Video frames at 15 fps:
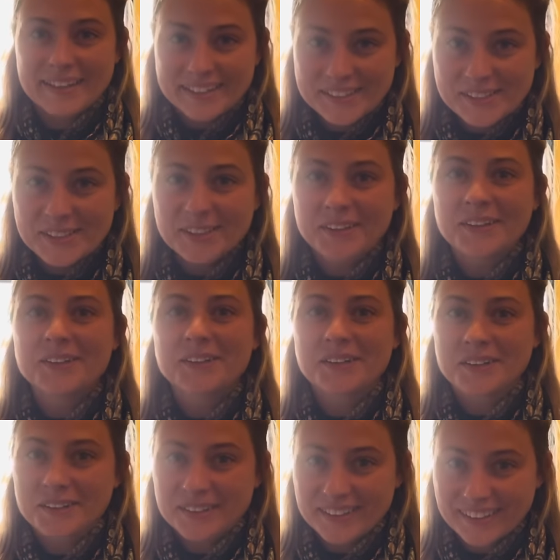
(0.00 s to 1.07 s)
into an
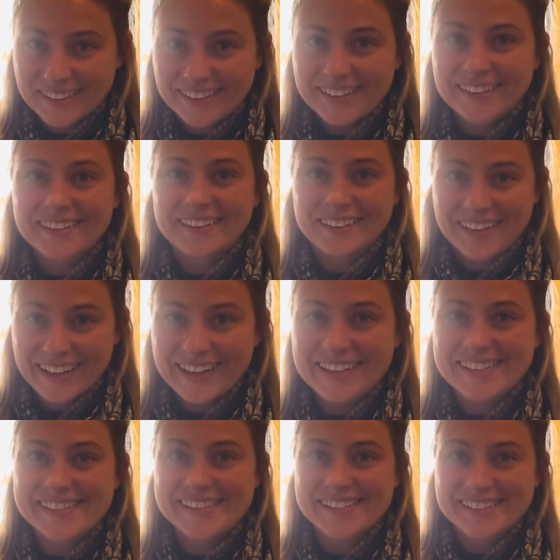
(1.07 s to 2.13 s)
old skin.
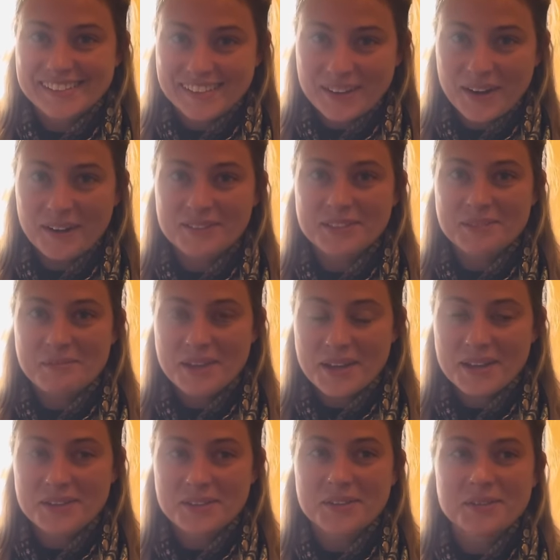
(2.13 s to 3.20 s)
Yes, you have to be
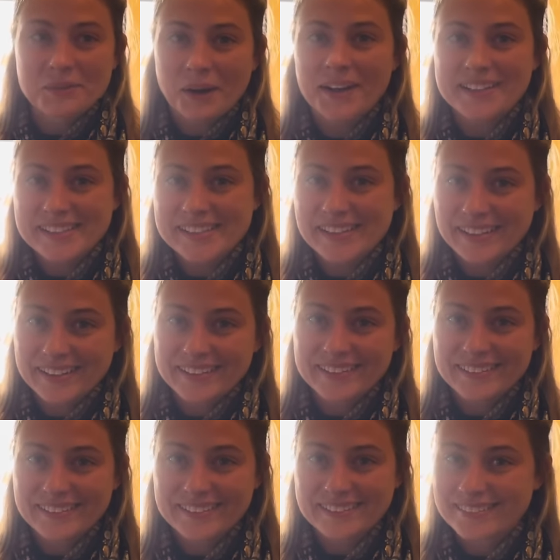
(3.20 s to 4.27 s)
a new wineskin.
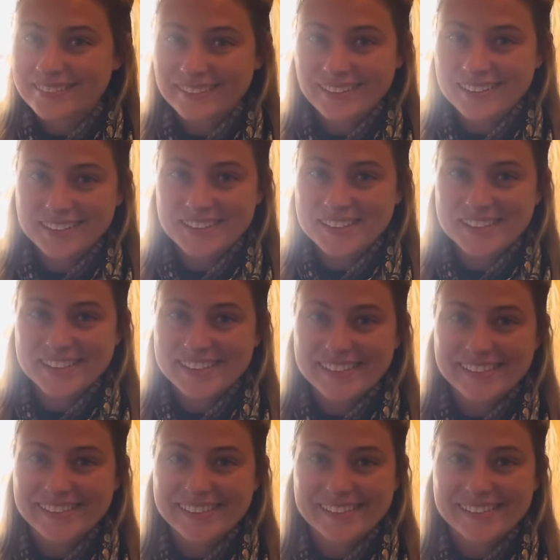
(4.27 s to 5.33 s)
Mm-hmm. It
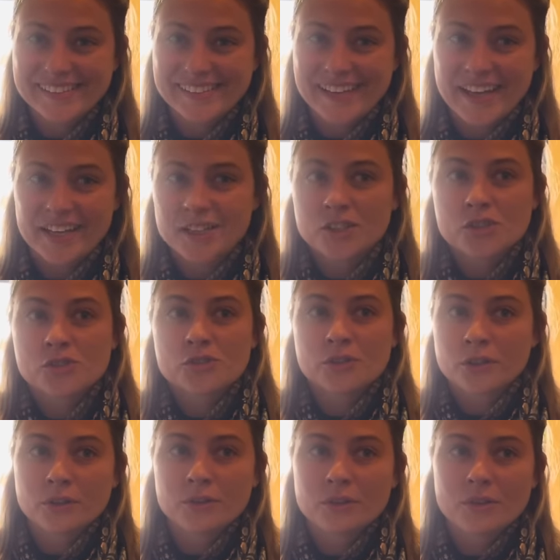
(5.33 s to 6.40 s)
just, and true. It's
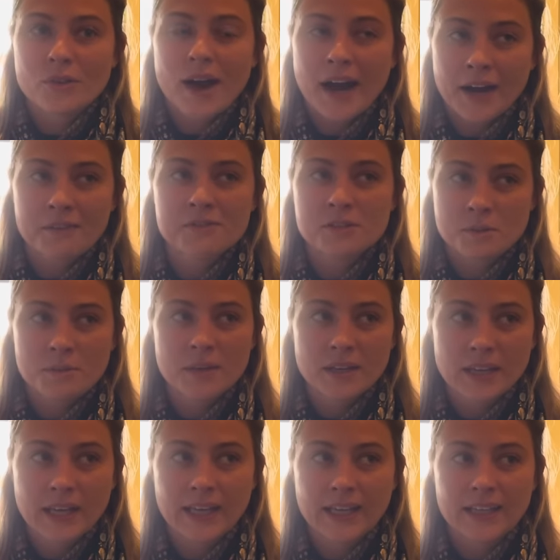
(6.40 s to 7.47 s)
true. You have to
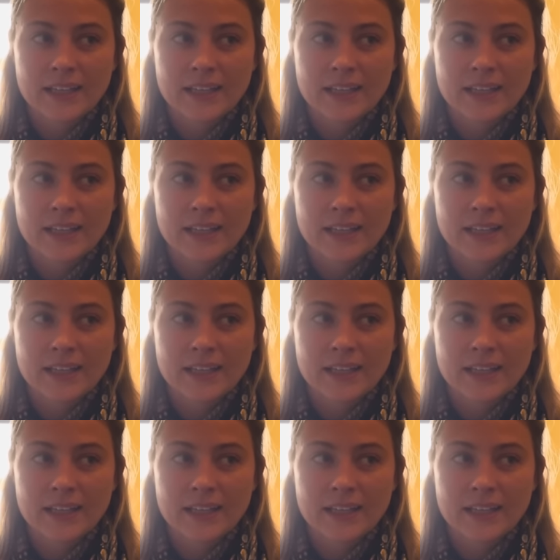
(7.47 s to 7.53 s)
be.